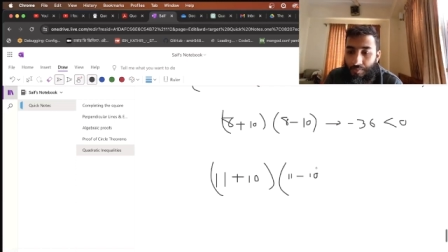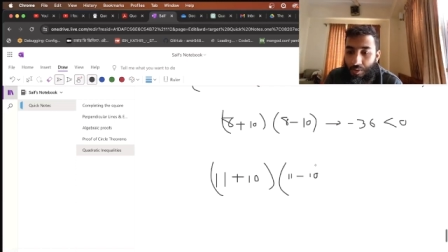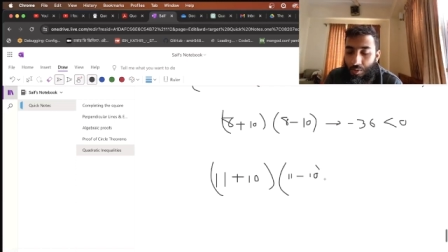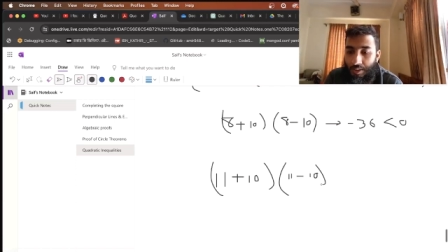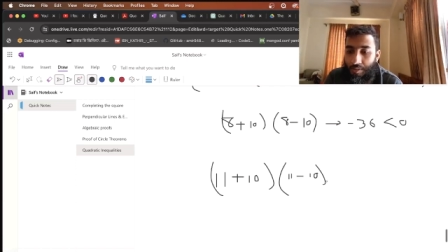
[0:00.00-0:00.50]

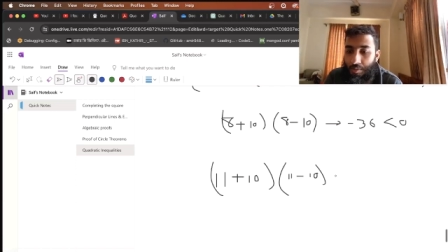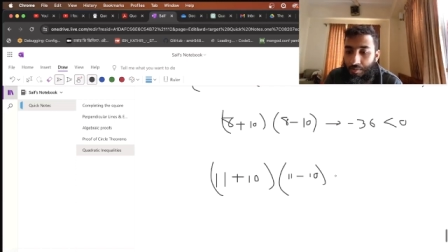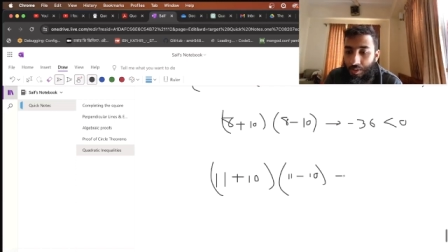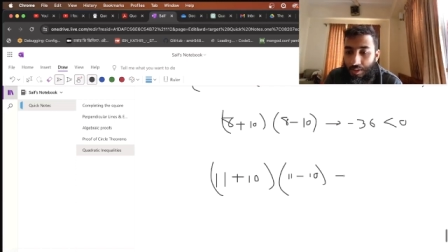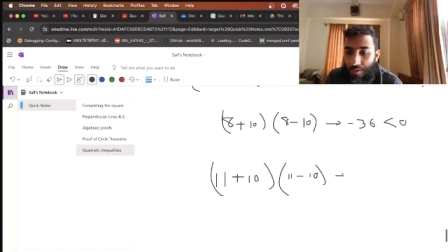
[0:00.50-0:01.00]
So what is the value?
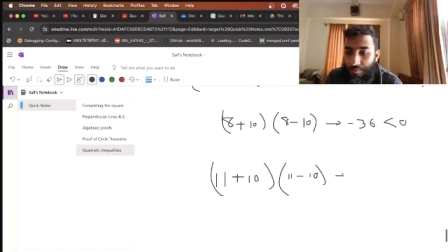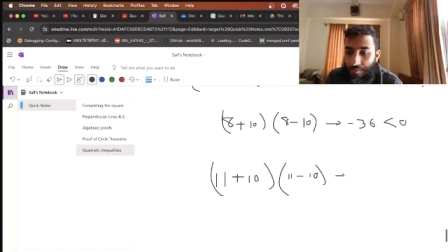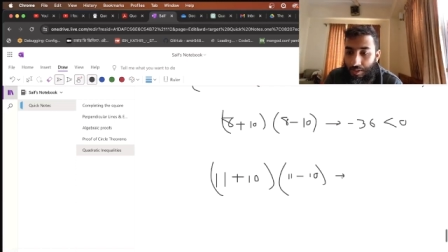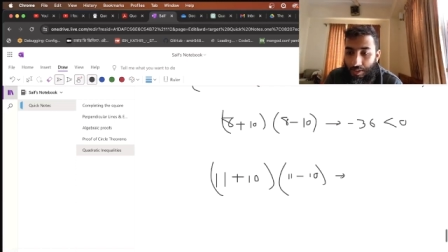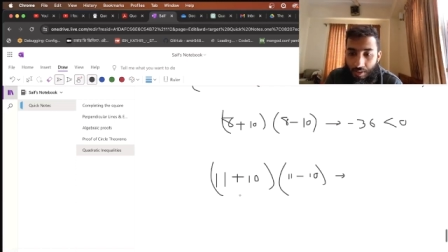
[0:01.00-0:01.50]
What is the
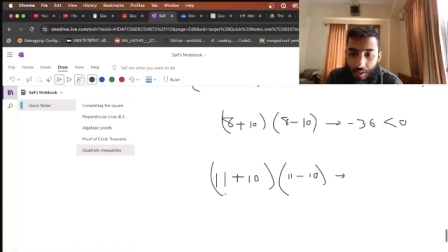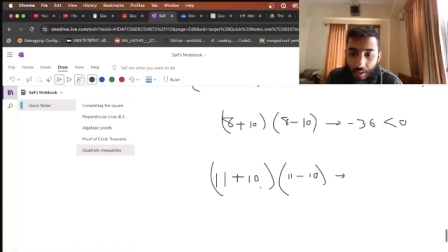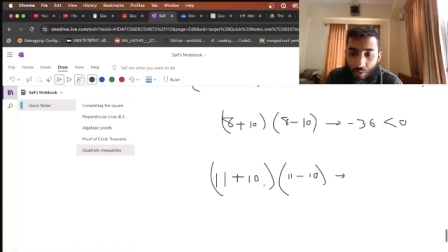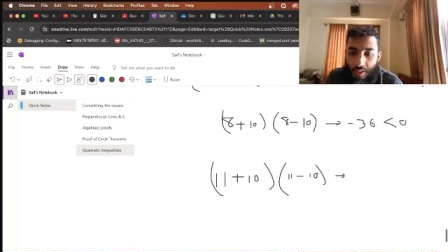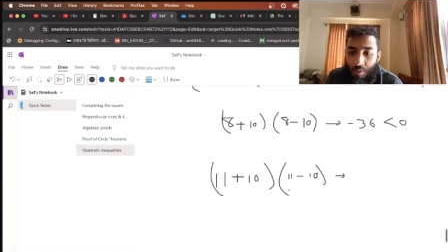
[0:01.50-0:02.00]
result?
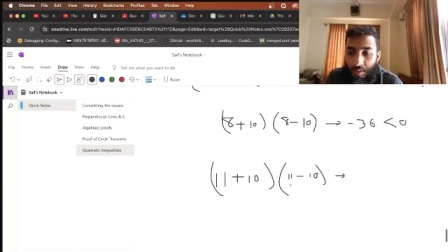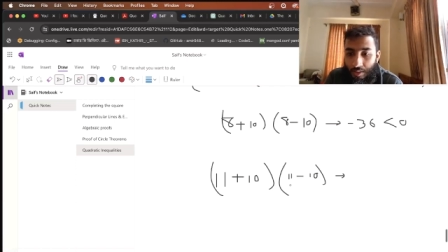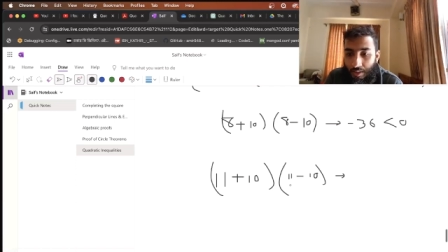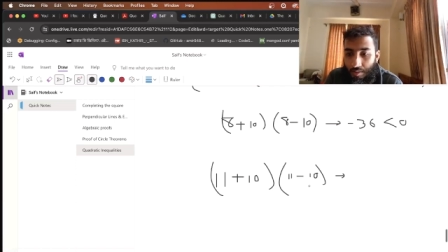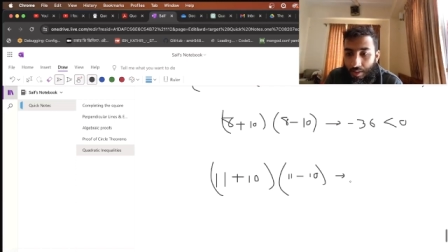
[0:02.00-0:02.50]
21
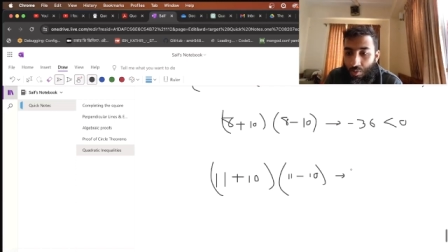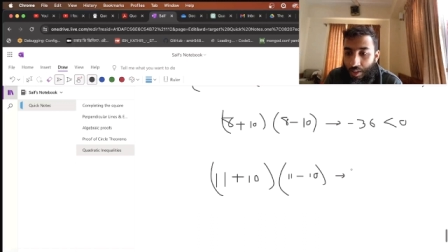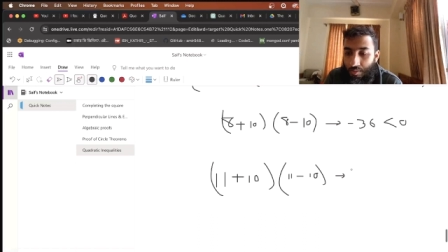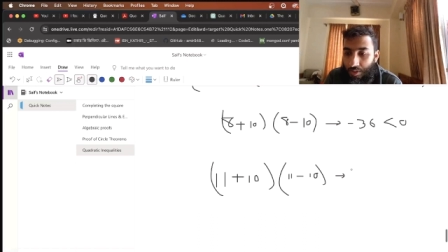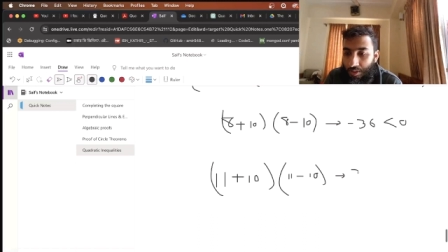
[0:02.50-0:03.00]
into 1,
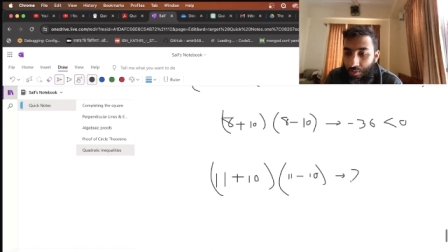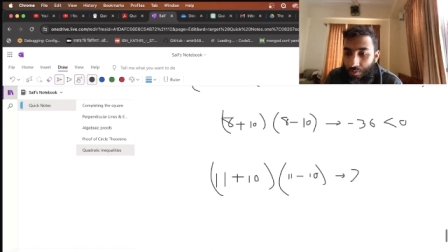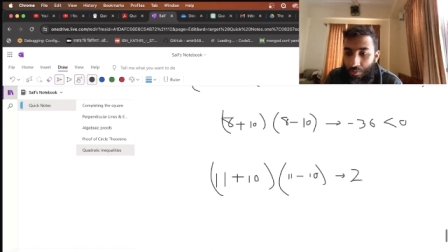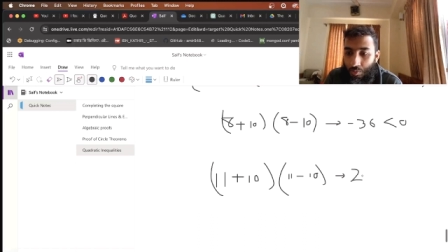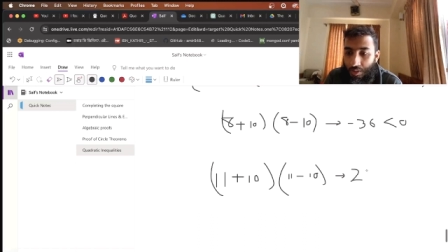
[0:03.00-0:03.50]
which is
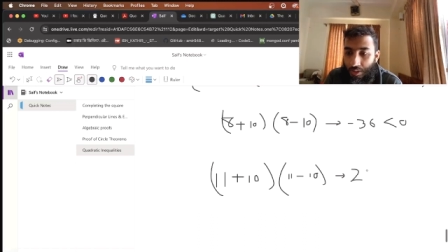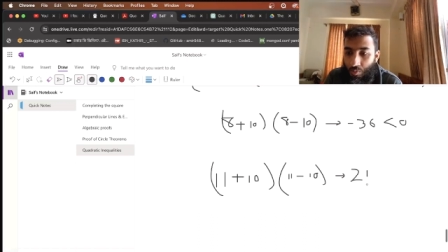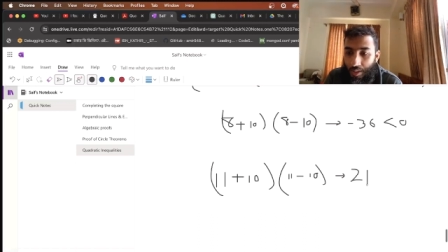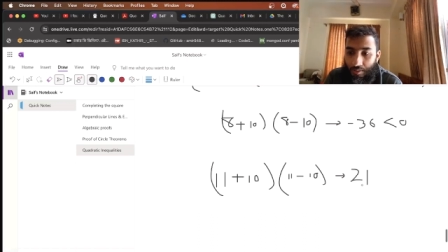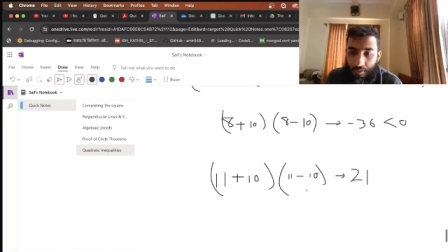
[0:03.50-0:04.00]

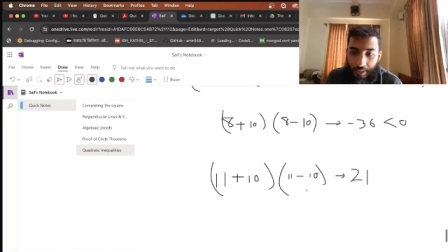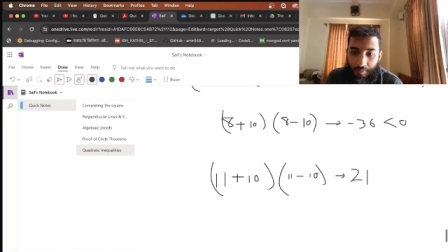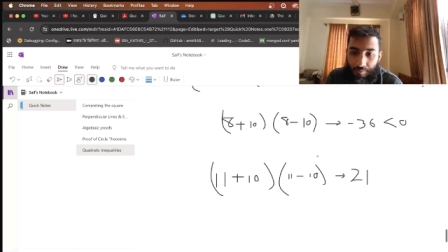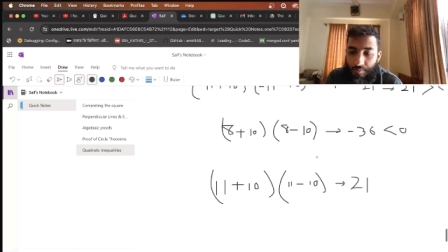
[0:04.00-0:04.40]
21 again.